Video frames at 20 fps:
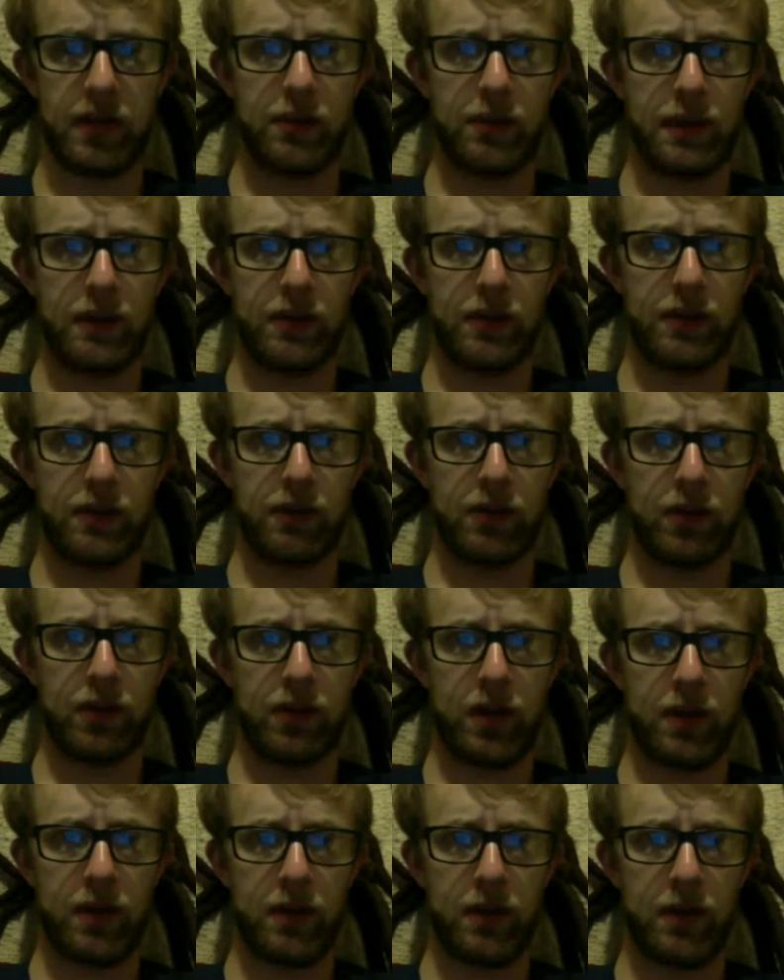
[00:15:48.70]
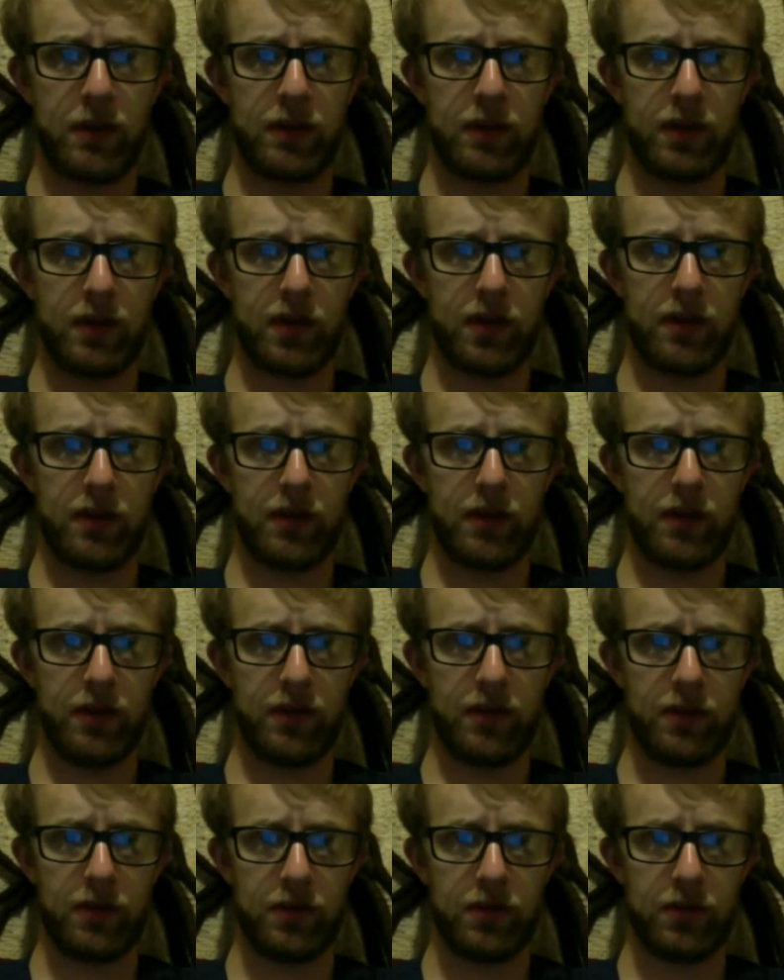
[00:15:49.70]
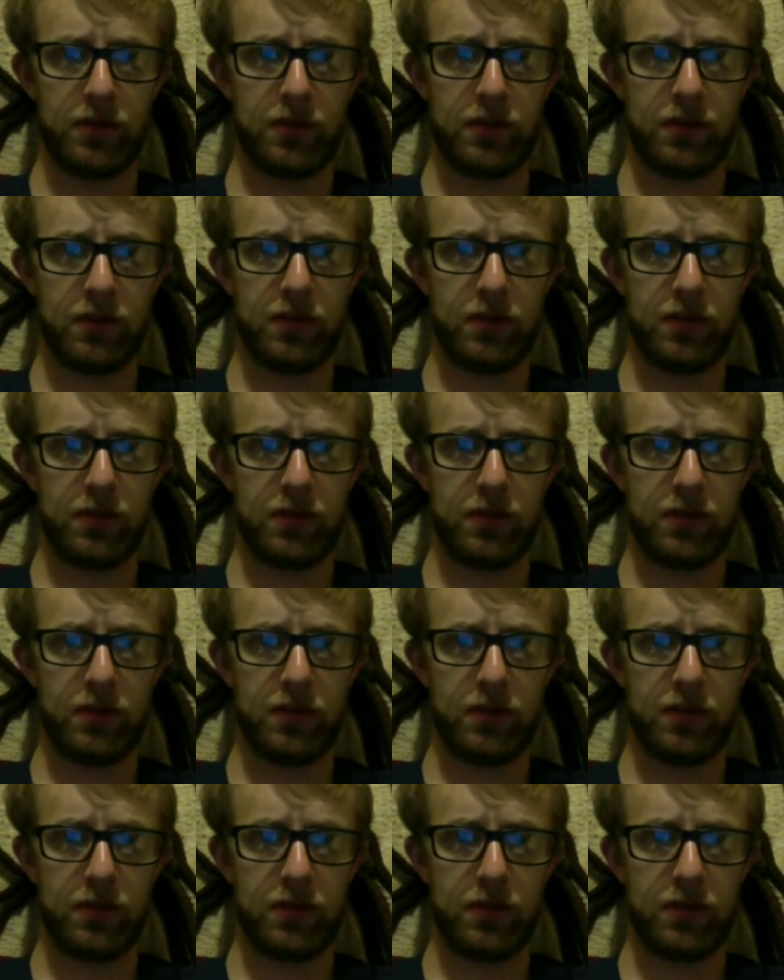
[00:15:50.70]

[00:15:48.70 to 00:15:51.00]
back to the requirements of a confidence interval.